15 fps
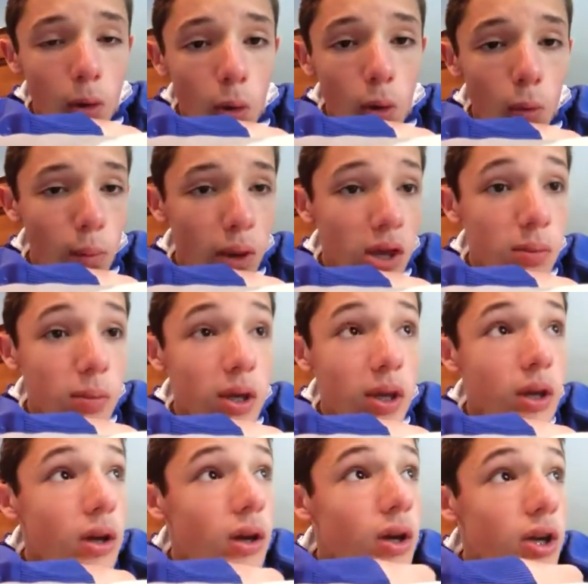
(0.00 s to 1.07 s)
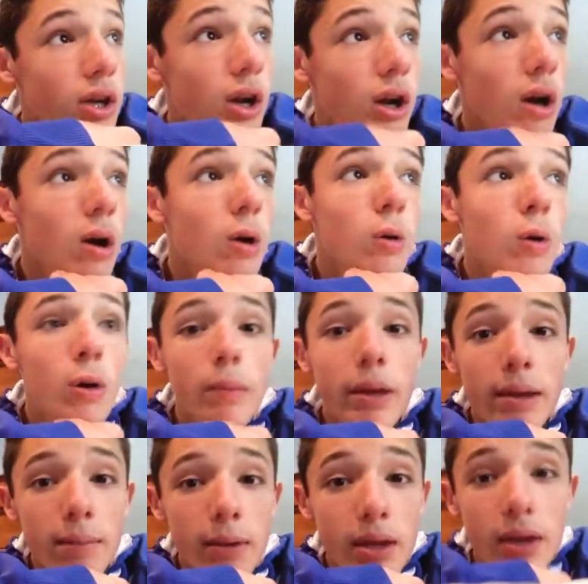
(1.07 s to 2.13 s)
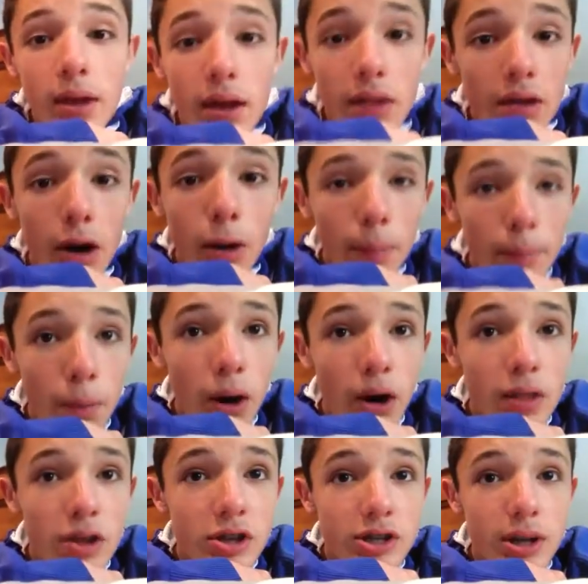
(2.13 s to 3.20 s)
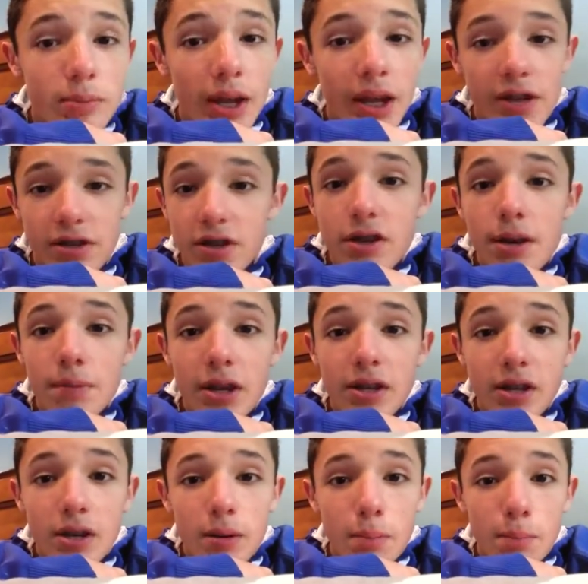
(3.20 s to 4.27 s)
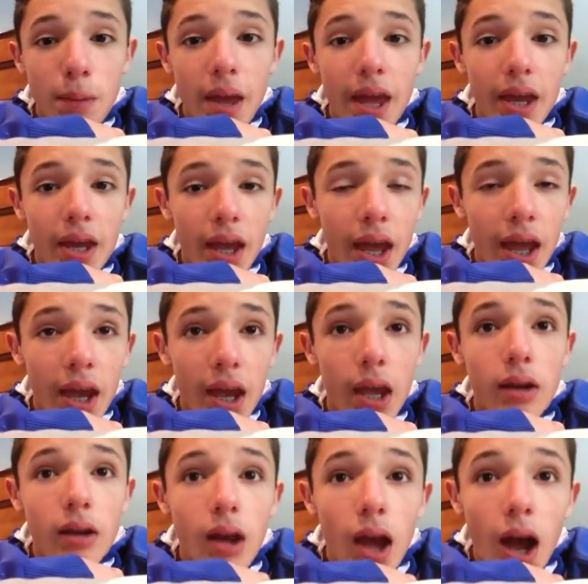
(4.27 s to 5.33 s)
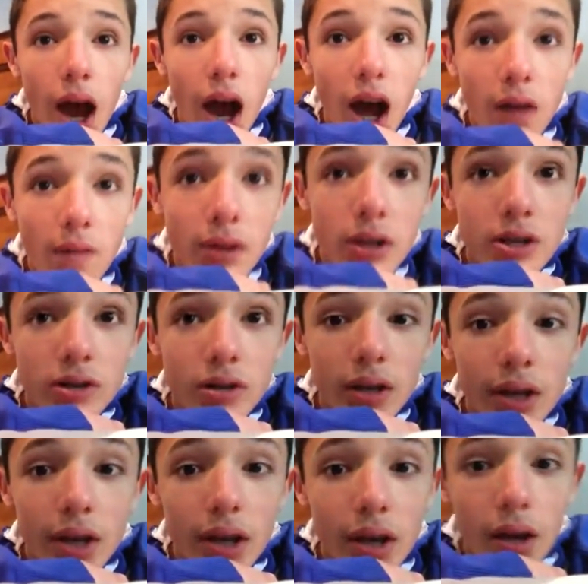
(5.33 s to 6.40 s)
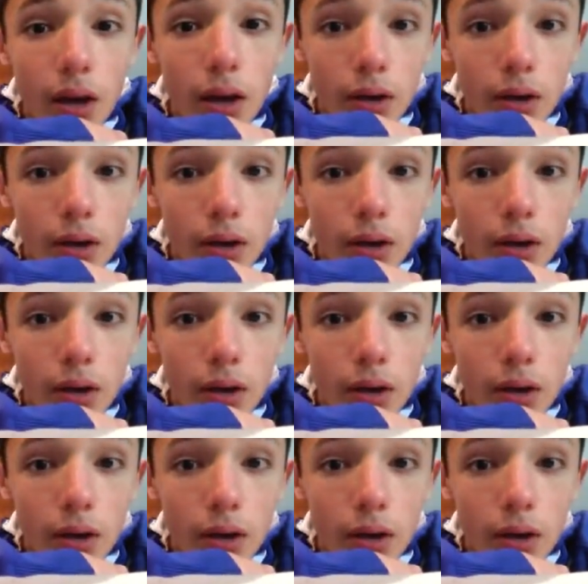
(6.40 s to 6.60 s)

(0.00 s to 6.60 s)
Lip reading: Or maybe, you know, or maybe that'll be part of this update. Because this update's going to be big. And, obviously,